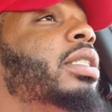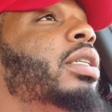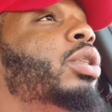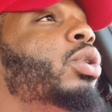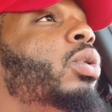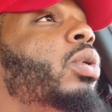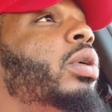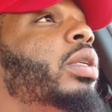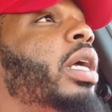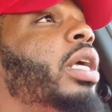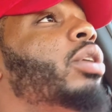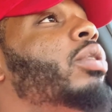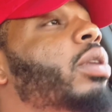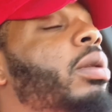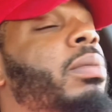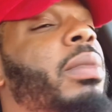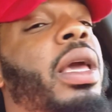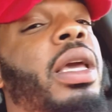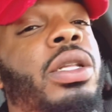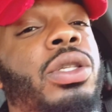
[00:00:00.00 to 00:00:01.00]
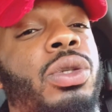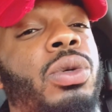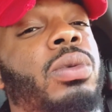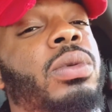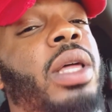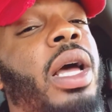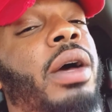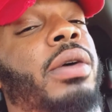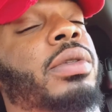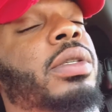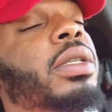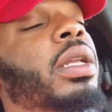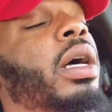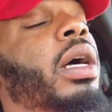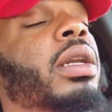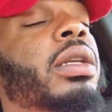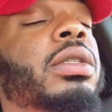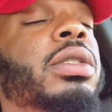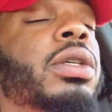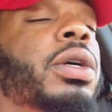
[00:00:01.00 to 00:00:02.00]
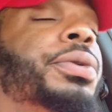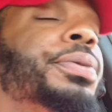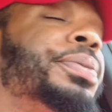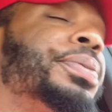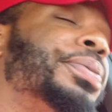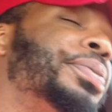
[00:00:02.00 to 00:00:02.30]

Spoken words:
of doing that, you done made $2,000. So,